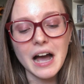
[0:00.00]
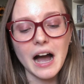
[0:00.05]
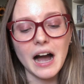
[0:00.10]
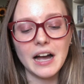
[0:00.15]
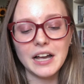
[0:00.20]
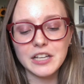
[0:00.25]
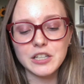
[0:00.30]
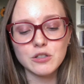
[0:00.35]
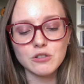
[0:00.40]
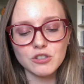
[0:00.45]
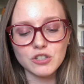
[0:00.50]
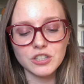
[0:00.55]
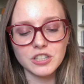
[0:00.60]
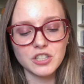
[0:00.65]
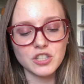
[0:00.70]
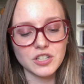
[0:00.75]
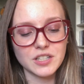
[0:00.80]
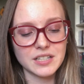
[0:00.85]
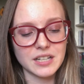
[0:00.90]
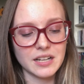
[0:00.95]
I usually
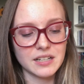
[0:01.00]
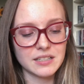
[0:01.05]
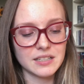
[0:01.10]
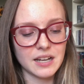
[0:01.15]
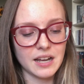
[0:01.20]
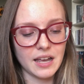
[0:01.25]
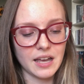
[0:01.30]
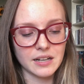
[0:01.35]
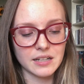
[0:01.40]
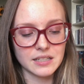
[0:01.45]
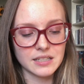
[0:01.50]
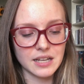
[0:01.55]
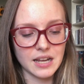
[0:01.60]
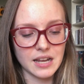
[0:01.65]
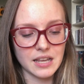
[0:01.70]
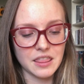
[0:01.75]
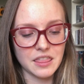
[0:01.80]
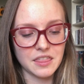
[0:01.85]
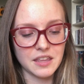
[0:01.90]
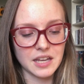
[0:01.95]
just tend to
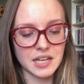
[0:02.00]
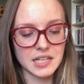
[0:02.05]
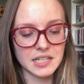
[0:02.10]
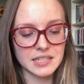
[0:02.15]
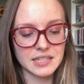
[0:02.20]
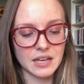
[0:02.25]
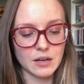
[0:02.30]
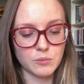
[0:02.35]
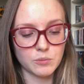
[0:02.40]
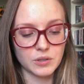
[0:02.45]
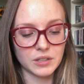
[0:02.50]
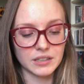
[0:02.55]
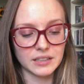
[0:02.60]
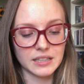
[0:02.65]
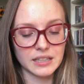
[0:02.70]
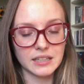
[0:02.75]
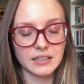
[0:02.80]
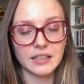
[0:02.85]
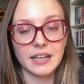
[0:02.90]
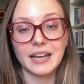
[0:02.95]
annotate things that
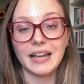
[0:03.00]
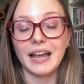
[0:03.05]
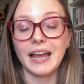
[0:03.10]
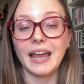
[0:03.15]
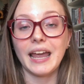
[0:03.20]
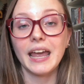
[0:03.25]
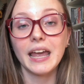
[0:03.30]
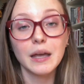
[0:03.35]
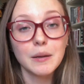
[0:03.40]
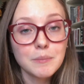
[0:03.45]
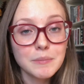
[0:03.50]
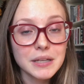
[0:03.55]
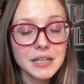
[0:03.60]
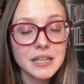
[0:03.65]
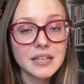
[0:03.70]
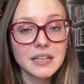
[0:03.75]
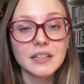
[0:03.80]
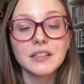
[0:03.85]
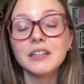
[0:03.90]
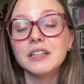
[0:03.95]
really like hit
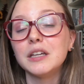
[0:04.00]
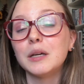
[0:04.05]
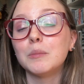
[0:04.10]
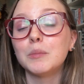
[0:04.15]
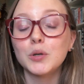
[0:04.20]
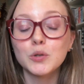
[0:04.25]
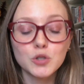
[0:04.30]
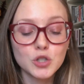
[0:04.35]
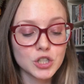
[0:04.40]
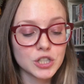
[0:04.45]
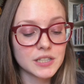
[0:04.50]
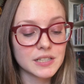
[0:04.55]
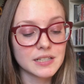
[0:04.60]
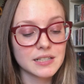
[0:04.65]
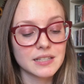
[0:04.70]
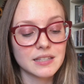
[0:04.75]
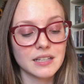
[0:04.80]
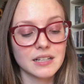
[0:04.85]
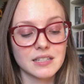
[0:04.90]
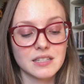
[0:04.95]
me in the emotions,
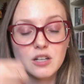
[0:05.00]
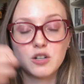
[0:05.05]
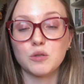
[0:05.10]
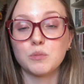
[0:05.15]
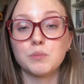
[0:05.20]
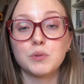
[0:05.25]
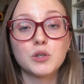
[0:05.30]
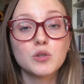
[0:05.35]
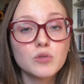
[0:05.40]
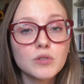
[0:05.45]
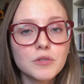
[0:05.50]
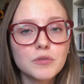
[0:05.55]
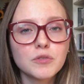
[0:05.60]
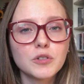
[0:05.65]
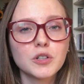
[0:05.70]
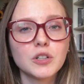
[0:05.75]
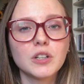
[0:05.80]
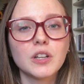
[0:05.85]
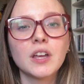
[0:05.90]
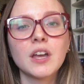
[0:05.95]
things that are
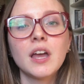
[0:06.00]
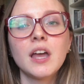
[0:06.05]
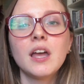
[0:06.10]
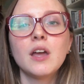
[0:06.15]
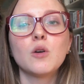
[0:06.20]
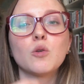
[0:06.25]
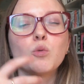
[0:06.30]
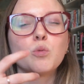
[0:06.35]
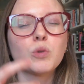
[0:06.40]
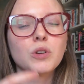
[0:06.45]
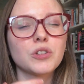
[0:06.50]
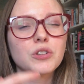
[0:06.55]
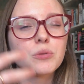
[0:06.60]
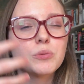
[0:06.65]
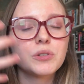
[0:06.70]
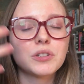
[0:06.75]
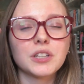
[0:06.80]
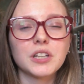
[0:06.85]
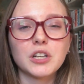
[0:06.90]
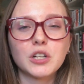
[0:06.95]
beautiful, really,
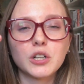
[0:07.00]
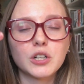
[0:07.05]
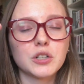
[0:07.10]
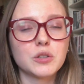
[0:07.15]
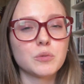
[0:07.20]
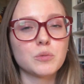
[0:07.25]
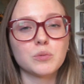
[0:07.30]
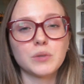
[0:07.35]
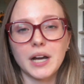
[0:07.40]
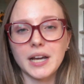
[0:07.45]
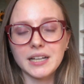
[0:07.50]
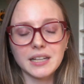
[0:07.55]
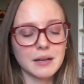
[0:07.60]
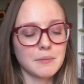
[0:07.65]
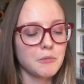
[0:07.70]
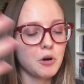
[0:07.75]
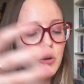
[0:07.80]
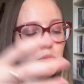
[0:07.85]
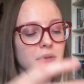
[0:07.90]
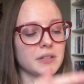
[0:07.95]
really good writing
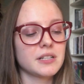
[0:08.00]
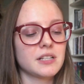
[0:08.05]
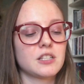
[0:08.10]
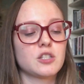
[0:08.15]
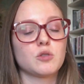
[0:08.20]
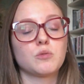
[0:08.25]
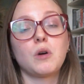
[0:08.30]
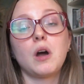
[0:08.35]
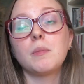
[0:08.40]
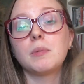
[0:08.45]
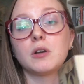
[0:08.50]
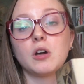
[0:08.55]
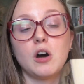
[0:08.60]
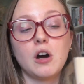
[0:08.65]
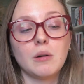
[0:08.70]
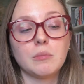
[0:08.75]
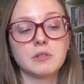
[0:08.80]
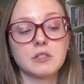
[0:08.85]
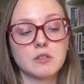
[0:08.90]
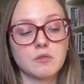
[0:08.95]
moments. So Robin
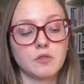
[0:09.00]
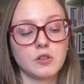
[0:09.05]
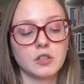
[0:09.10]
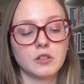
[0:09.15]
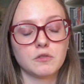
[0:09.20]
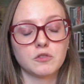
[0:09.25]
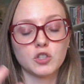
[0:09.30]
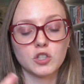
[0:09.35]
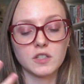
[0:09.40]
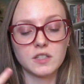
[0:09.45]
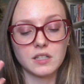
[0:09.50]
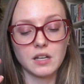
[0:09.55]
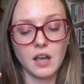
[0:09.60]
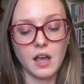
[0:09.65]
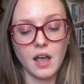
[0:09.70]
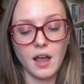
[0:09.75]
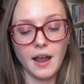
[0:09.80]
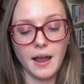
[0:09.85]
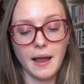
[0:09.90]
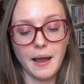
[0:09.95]
Hobb is full of just
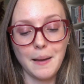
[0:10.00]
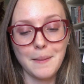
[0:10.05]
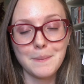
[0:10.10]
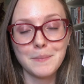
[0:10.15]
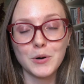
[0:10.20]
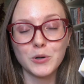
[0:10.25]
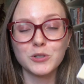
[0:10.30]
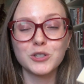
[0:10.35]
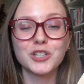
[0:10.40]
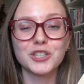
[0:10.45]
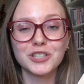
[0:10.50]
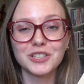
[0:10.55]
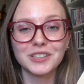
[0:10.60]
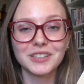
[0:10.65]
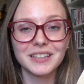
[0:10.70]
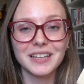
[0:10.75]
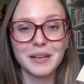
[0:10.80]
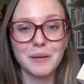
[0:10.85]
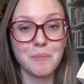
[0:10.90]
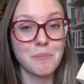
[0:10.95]

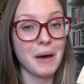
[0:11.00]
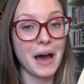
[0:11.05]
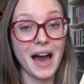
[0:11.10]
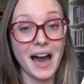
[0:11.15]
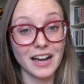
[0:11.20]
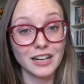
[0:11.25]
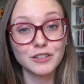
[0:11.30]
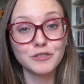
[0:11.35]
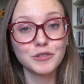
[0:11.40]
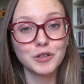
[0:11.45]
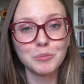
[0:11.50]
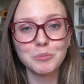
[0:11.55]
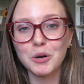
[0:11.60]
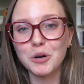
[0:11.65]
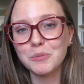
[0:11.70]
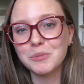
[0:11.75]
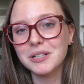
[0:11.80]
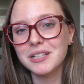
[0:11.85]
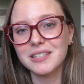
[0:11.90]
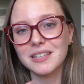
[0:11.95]
emotionally impactful
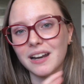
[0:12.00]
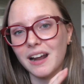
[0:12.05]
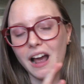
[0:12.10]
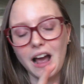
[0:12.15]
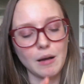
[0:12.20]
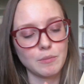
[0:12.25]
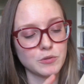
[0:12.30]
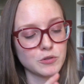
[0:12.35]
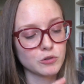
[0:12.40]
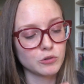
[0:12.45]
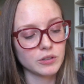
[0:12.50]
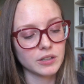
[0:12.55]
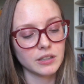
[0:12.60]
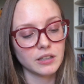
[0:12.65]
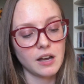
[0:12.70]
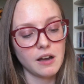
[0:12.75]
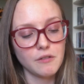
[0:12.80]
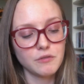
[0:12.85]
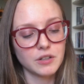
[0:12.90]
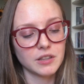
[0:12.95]
moments that I absolutely
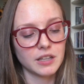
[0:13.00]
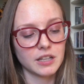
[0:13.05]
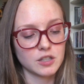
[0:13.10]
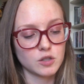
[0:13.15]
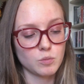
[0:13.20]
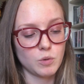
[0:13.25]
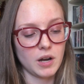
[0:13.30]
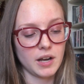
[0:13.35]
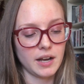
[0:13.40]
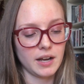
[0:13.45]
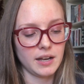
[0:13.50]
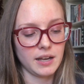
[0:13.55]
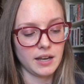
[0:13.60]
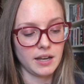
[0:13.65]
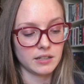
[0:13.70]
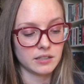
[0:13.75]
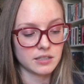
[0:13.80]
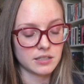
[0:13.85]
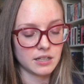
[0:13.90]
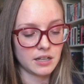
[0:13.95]
loved, and that's why I
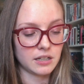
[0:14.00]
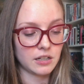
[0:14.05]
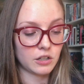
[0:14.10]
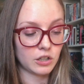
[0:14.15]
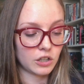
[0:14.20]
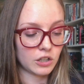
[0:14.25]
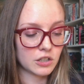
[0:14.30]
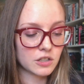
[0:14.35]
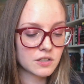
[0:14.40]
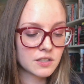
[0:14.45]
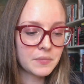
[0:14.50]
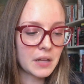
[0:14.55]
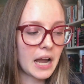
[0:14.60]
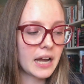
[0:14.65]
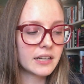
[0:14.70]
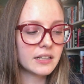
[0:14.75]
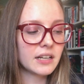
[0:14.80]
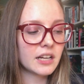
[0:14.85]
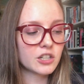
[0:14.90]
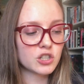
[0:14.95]
annotated hers. I
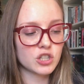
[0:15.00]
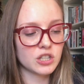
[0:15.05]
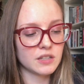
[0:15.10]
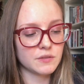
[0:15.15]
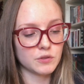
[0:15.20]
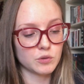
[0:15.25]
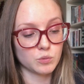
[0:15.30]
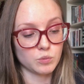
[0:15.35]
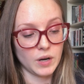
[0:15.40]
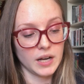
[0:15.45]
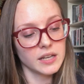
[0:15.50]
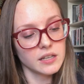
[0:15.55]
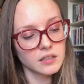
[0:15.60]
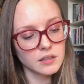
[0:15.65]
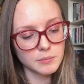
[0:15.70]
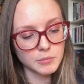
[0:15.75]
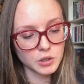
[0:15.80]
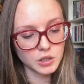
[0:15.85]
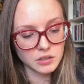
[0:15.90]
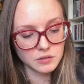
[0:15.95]
didn't actually even write in
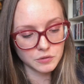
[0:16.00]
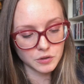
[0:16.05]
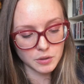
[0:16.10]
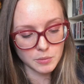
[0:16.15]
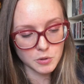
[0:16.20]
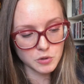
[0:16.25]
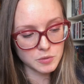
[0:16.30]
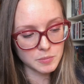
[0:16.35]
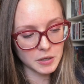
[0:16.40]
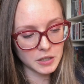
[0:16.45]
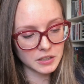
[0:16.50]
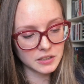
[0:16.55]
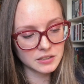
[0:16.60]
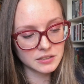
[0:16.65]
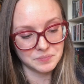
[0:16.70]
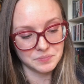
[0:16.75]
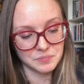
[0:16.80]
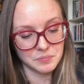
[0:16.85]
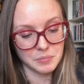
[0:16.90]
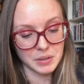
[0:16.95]
the book for the most
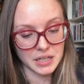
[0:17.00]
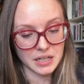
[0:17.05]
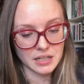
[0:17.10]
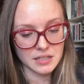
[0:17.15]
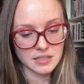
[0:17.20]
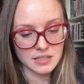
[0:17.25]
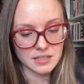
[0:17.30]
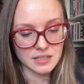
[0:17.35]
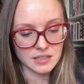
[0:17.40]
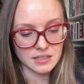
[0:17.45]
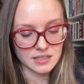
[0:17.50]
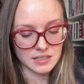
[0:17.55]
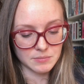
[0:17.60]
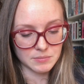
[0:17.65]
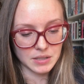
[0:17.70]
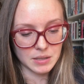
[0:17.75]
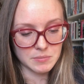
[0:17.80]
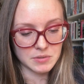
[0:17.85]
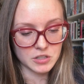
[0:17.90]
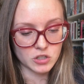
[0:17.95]
part because
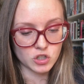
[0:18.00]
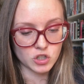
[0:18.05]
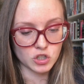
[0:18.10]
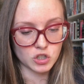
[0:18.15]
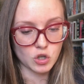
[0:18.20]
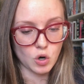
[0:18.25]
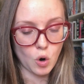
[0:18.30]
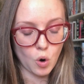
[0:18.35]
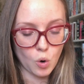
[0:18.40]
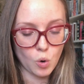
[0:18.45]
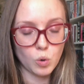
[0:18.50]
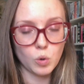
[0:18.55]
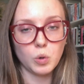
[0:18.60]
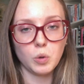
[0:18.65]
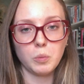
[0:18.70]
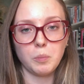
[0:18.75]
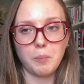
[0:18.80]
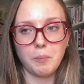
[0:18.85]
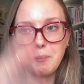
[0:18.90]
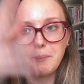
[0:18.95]
sometimes it's just
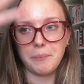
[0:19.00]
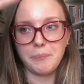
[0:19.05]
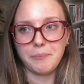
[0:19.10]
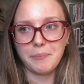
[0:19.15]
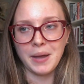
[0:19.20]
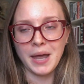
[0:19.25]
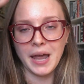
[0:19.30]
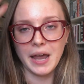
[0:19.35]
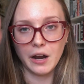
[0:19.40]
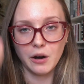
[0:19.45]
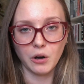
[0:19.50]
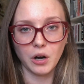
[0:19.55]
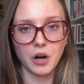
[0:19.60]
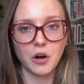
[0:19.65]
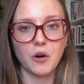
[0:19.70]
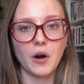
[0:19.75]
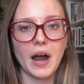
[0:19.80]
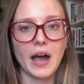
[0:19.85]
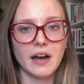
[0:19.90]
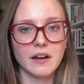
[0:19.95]
whole
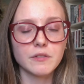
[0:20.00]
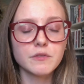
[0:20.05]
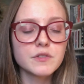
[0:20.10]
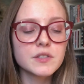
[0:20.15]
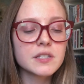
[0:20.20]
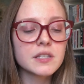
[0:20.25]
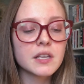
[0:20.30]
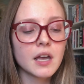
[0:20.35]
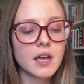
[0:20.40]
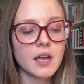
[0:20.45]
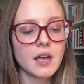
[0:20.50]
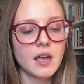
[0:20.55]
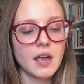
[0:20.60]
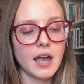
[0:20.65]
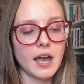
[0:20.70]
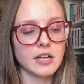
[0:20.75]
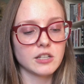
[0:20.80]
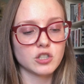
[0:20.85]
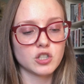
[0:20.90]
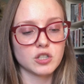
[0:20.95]
paragraphs
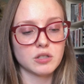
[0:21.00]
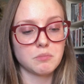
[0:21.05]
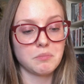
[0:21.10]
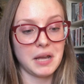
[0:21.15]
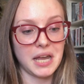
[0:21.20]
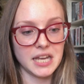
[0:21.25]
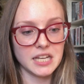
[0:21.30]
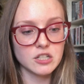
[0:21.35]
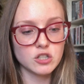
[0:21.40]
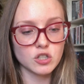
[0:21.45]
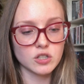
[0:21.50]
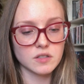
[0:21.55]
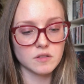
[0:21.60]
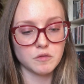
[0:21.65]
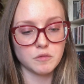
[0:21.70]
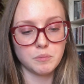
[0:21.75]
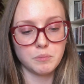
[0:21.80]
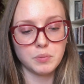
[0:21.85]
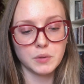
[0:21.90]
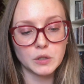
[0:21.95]
and just pages
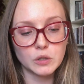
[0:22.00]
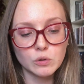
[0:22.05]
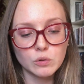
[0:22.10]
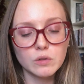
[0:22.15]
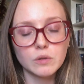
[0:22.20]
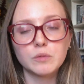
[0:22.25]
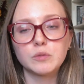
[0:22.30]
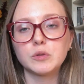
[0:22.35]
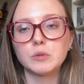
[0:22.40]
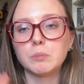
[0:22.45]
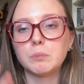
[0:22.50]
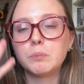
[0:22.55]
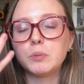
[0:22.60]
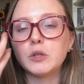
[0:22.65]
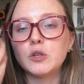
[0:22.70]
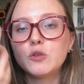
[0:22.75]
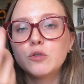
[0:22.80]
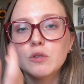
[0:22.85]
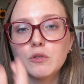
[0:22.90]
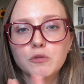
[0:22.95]
of beautiful,
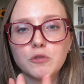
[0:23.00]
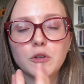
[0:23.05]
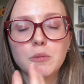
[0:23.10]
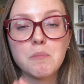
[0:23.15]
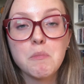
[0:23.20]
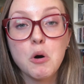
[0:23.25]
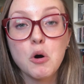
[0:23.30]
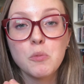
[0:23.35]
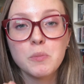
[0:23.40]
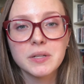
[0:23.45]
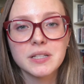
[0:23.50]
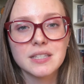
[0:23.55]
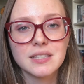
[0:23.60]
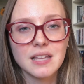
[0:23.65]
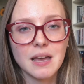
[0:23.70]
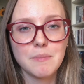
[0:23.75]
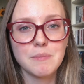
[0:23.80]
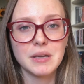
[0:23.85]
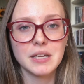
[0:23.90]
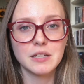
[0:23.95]
beautiful moments
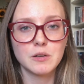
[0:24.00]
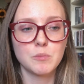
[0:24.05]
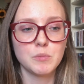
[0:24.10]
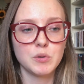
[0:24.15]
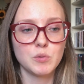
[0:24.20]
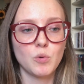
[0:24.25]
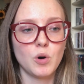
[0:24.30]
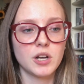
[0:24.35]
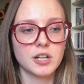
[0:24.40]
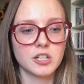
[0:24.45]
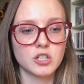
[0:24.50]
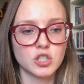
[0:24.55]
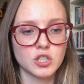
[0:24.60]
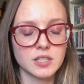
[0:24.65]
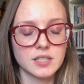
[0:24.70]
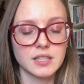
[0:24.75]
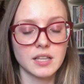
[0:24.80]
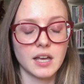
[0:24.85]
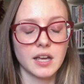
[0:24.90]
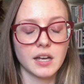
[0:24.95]
that make me want to
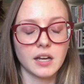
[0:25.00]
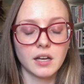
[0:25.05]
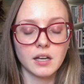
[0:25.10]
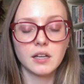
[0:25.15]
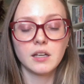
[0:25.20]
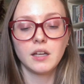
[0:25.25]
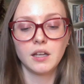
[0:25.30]
just like